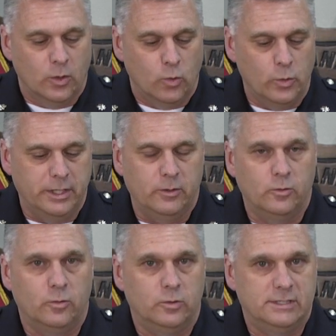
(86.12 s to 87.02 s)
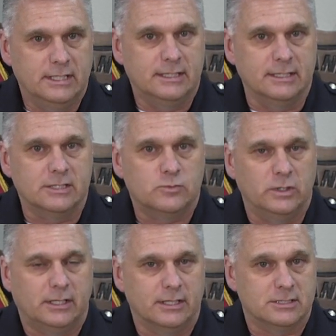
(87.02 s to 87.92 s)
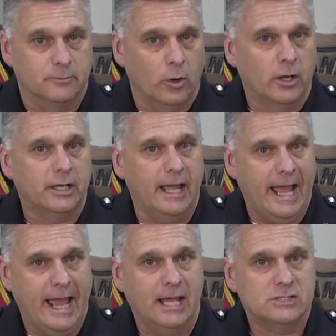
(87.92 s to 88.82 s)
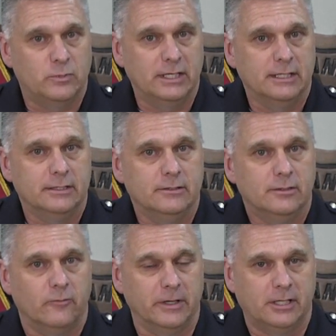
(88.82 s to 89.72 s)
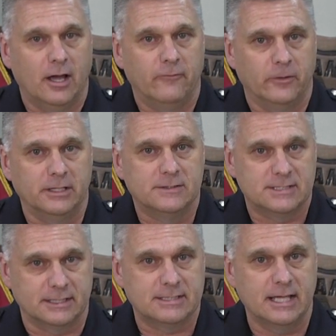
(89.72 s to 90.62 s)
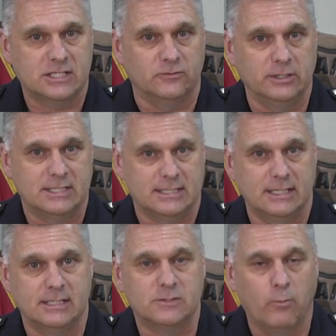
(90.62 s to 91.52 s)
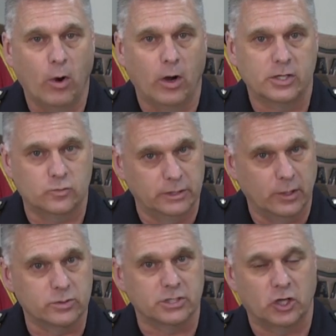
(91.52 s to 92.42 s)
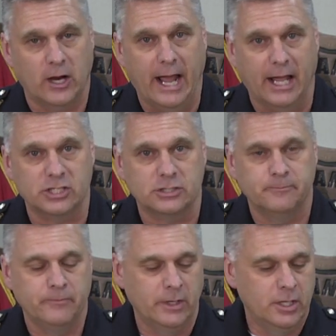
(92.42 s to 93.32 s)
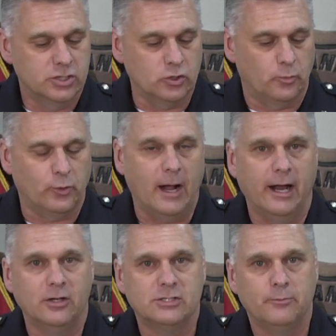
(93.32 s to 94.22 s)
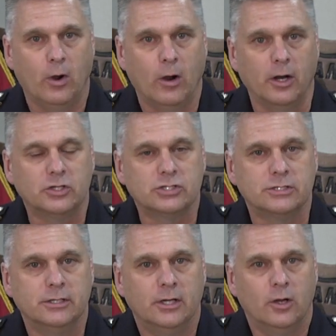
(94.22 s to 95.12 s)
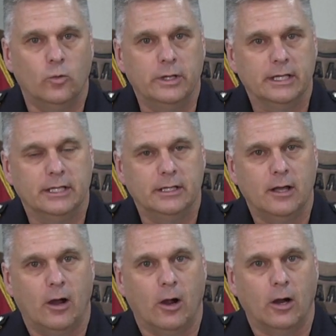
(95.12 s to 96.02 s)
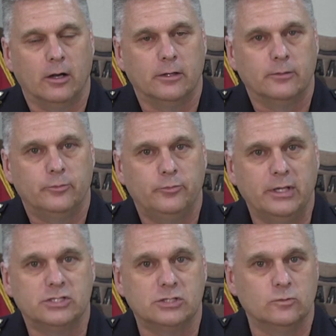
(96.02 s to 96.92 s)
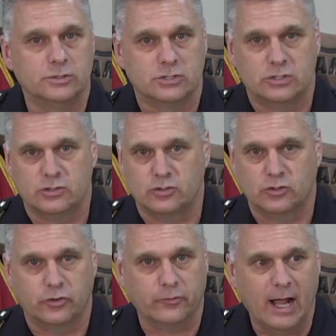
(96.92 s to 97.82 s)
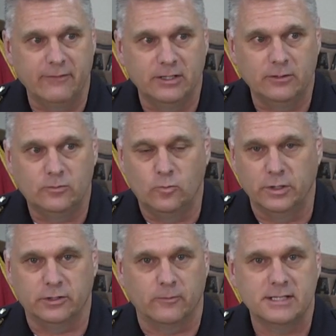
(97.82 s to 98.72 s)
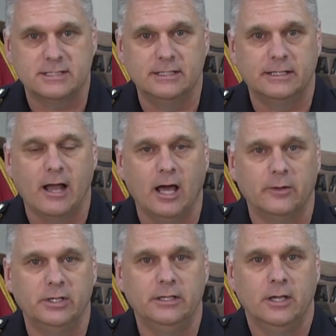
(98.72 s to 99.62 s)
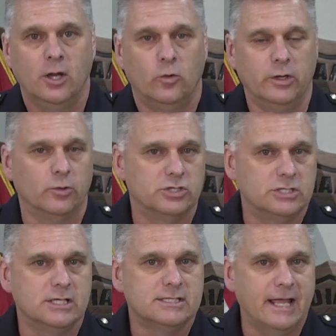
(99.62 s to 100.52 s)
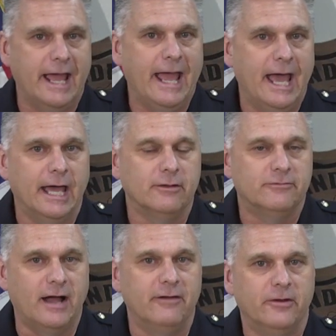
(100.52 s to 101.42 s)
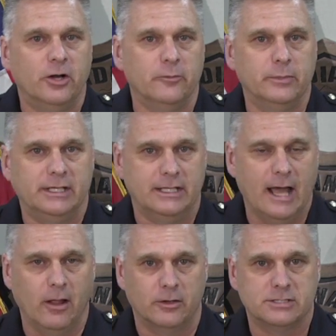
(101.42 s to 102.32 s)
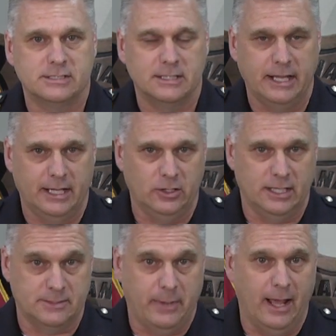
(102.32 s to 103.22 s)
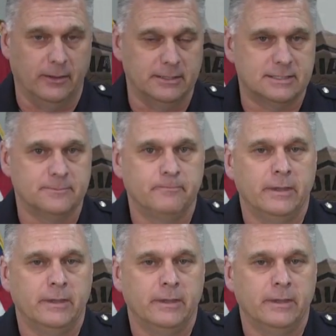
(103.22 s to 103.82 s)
We did this because the market has been recovering successfully since March when there was a crash. So prior to March, when our pension was thriving with the rest of the economy, we were just at $500 million as a balance.